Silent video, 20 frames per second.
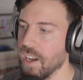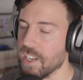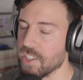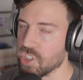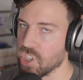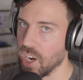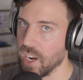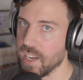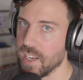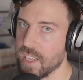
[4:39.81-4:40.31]

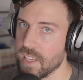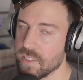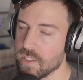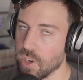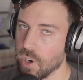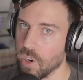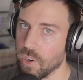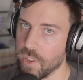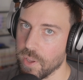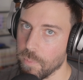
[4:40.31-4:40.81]
Chinese
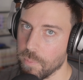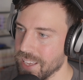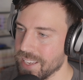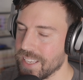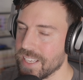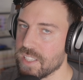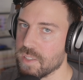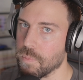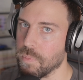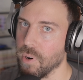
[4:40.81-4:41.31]
car that
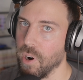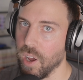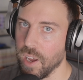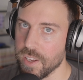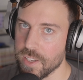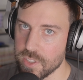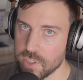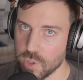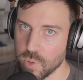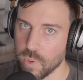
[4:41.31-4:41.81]
gets brought
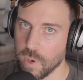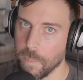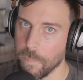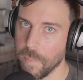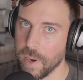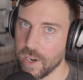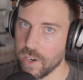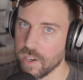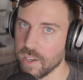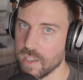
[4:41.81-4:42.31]
into
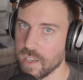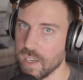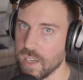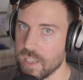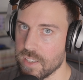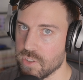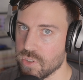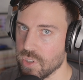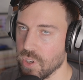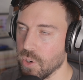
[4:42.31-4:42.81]

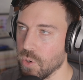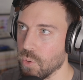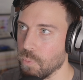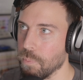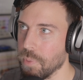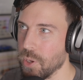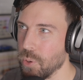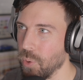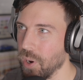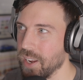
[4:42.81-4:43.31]
America. So
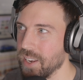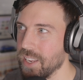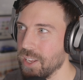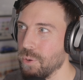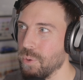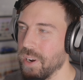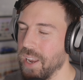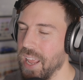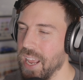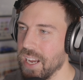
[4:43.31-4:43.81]
BYD
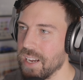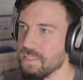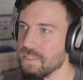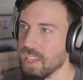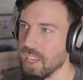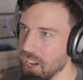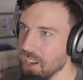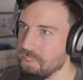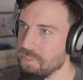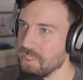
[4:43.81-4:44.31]
would have
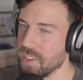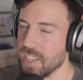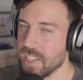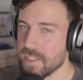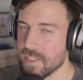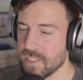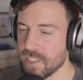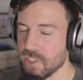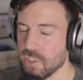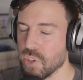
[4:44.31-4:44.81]

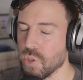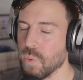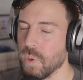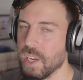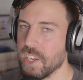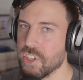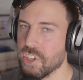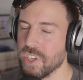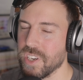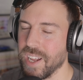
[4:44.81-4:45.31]
toughest
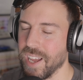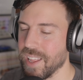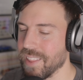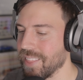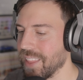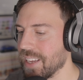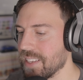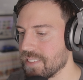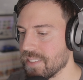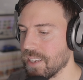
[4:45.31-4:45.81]
situation
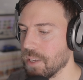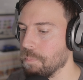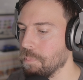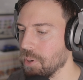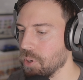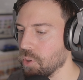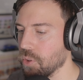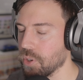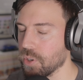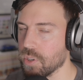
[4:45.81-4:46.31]
unless they
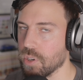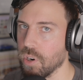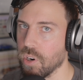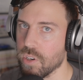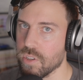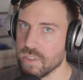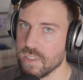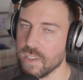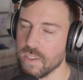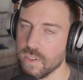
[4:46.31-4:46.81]
build their
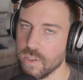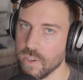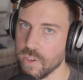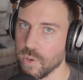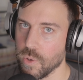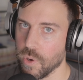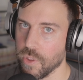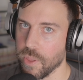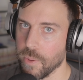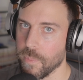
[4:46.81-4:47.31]
cars here in
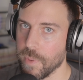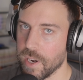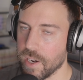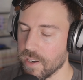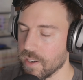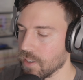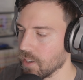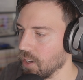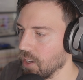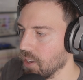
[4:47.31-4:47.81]
North
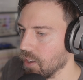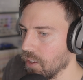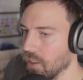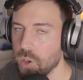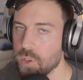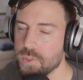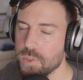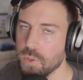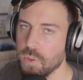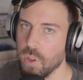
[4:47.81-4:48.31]
America.
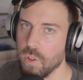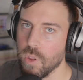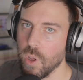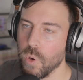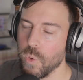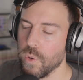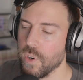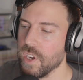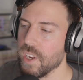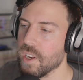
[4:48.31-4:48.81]
Also, the
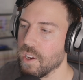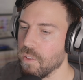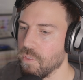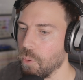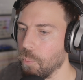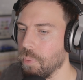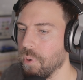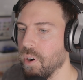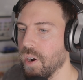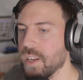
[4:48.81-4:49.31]
lowering lowering of
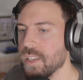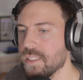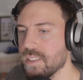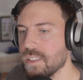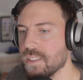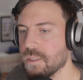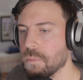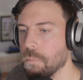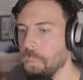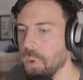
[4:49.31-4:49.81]
the
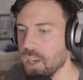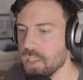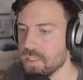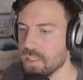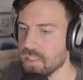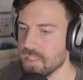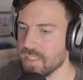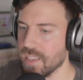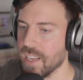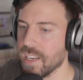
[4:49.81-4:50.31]
prices,
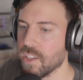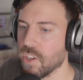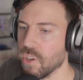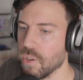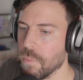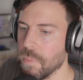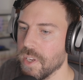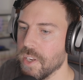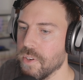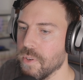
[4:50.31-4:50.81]
Musk said,
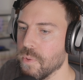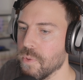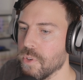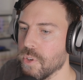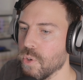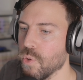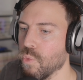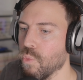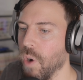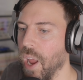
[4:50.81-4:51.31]
could be due
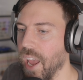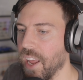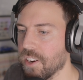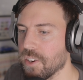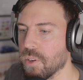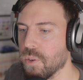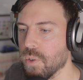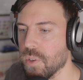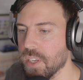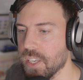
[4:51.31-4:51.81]
to
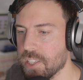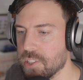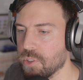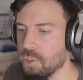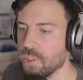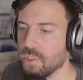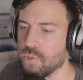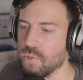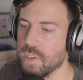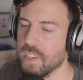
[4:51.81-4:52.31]
radical
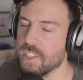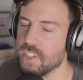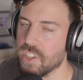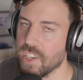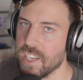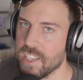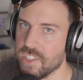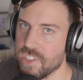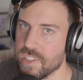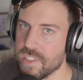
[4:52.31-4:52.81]
interest rate
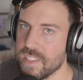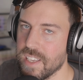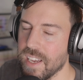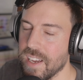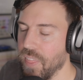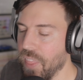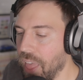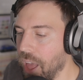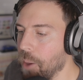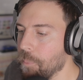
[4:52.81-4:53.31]
changes.
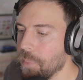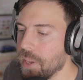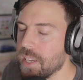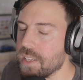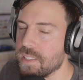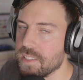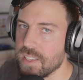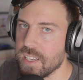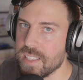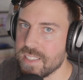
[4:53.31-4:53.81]
That
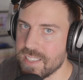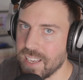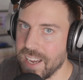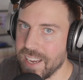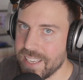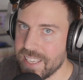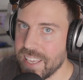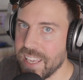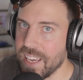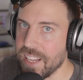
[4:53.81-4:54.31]
makes sense.
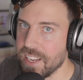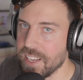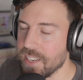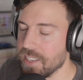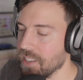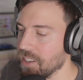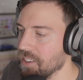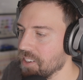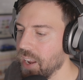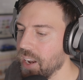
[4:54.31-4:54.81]
I get
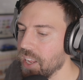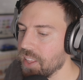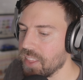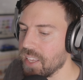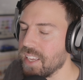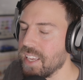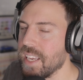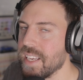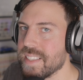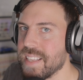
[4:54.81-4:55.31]
it. And I
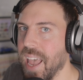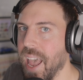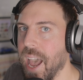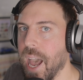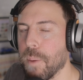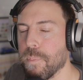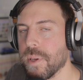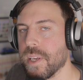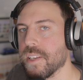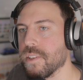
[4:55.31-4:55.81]
think he's
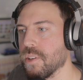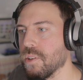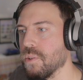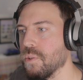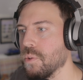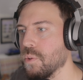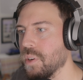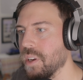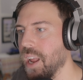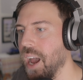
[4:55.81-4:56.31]
happy
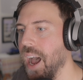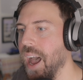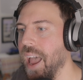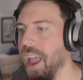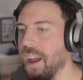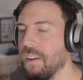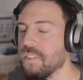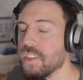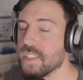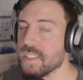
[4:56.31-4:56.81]
to not
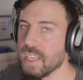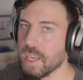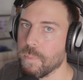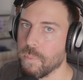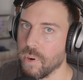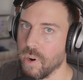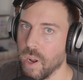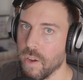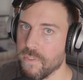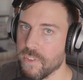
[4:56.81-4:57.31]
have the same
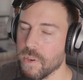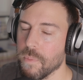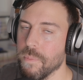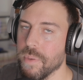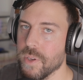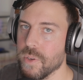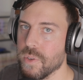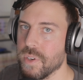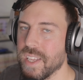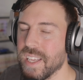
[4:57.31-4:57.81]

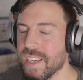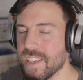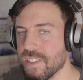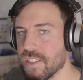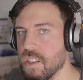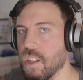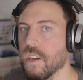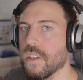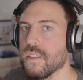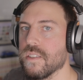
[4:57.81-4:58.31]
profitability as
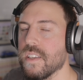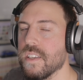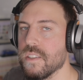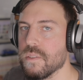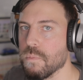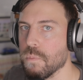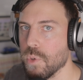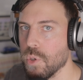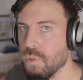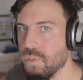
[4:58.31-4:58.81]
long as he's
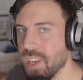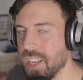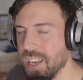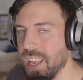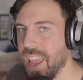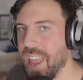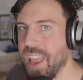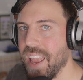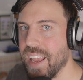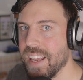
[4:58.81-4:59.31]
moving
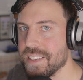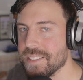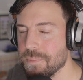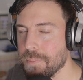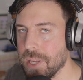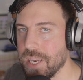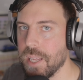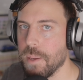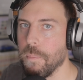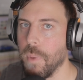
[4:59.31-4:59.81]
as
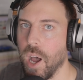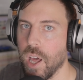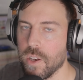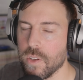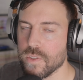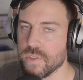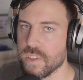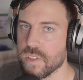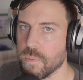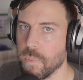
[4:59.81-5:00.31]
many
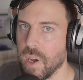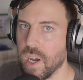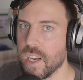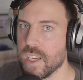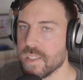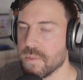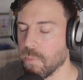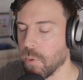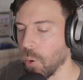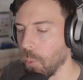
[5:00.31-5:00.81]
models as
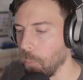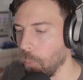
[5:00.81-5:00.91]
possible.